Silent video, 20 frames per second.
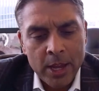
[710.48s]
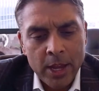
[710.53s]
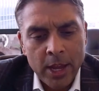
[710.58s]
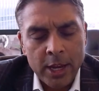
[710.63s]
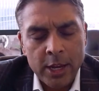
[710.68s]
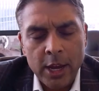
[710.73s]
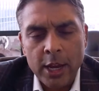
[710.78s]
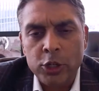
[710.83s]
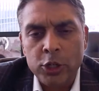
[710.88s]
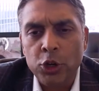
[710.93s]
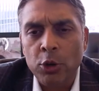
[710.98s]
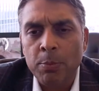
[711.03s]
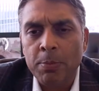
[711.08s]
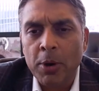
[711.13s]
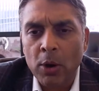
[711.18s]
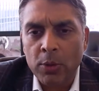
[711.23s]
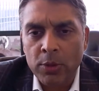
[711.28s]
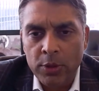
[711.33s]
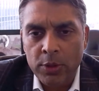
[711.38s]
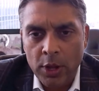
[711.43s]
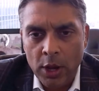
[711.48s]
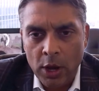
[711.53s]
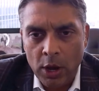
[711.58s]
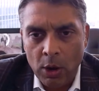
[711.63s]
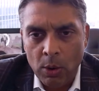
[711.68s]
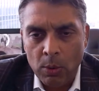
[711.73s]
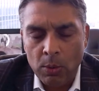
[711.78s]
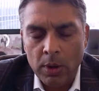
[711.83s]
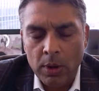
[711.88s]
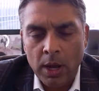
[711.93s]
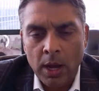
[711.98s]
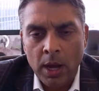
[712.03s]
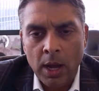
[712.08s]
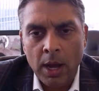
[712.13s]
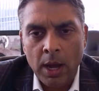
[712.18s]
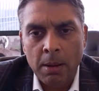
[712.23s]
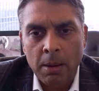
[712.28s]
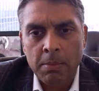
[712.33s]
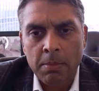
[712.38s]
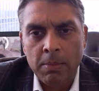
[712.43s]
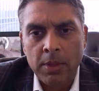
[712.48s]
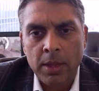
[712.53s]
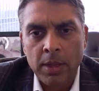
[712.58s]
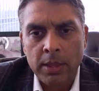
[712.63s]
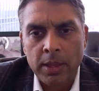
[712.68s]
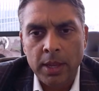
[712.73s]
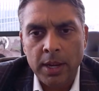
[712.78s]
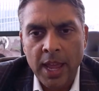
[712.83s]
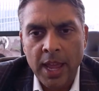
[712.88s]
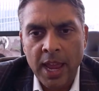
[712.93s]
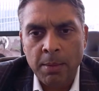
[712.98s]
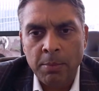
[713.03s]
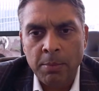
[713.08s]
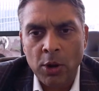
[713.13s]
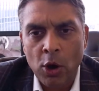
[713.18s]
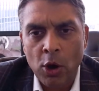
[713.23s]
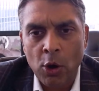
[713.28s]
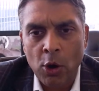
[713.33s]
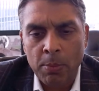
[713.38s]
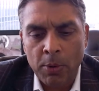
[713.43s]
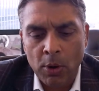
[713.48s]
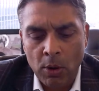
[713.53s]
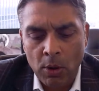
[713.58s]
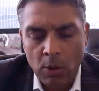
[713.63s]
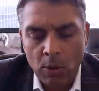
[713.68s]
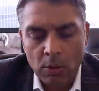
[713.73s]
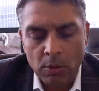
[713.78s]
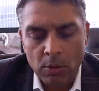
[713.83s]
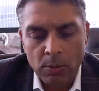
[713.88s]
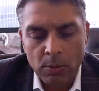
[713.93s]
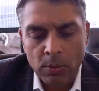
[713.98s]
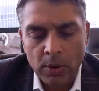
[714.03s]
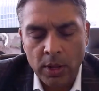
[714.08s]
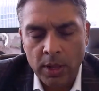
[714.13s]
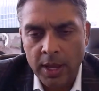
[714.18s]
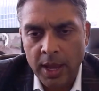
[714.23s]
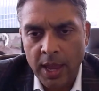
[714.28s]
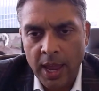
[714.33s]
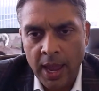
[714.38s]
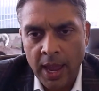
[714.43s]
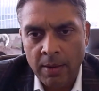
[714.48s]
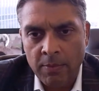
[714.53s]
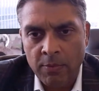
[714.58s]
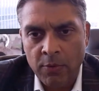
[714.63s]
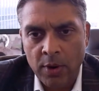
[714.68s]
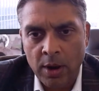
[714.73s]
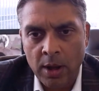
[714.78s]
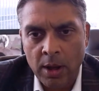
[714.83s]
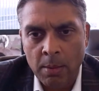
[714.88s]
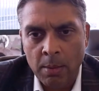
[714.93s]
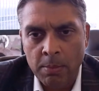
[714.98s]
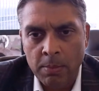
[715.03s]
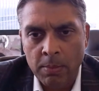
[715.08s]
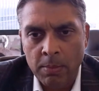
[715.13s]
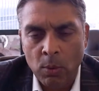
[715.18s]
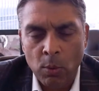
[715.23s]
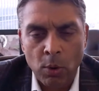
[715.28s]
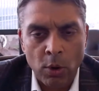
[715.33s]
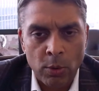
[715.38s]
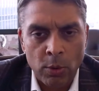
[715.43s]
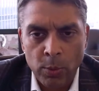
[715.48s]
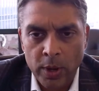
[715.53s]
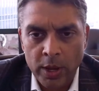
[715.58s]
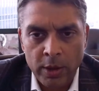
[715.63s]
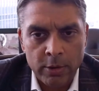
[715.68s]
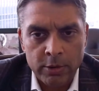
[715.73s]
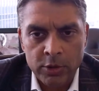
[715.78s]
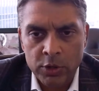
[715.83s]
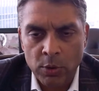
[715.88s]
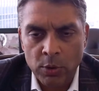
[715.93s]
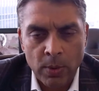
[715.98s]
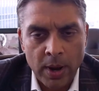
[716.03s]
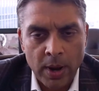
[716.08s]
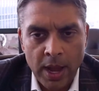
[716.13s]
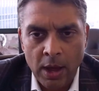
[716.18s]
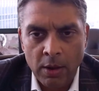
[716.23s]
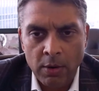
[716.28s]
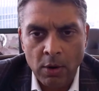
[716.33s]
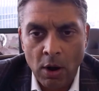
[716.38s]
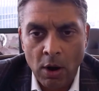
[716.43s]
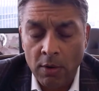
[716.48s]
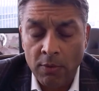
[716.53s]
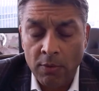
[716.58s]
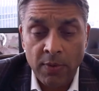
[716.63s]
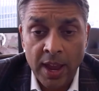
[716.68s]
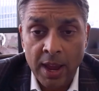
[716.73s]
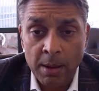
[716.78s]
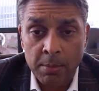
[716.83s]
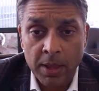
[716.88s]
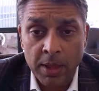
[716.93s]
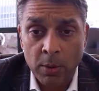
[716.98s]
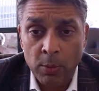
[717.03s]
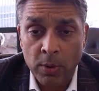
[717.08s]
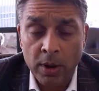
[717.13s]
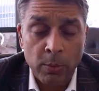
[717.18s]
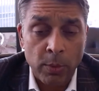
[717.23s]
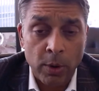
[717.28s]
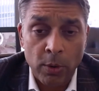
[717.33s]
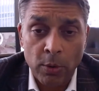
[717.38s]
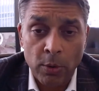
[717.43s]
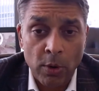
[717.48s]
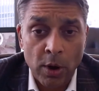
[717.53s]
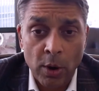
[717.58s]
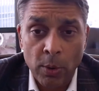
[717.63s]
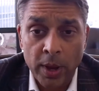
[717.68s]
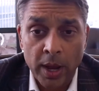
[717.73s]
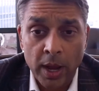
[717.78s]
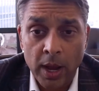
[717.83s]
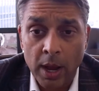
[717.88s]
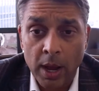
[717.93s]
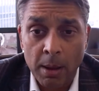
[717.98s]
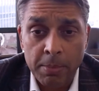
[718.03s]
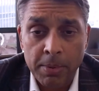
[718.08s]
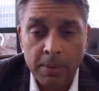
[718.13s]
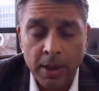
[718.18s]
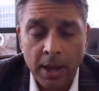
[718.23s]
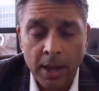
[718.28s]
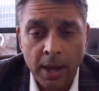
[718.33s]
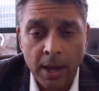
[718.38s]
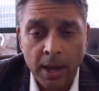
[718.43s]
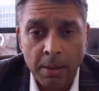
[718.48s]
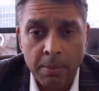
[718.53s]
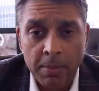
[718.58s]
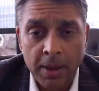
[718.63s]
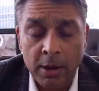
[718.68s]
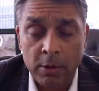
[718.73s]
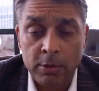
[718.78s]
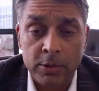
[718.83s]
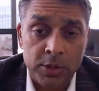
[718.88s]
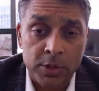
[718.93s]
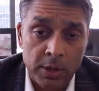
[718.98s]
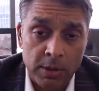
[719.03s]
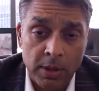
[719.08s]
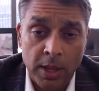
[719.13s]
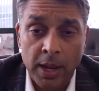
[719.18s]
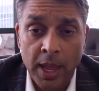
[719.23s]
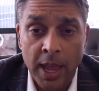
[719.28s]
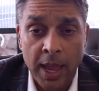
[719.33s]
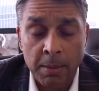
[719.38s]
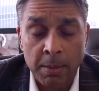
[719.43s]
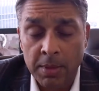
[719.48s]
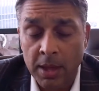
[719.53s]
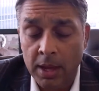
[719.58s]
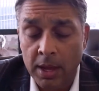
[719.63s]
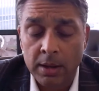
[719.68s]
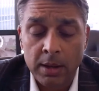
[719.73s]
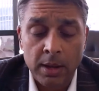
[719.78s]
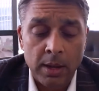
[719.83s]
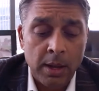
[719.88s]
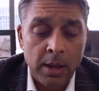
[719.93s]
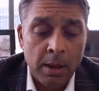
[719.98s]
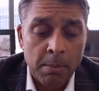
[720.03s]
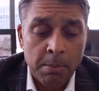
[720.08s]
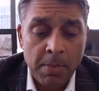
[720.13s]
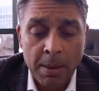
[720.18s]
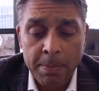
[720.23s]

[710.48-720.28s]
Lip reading: As you both know, the name Noble really came from the word we used around our family when we were growing up, and it was a name that my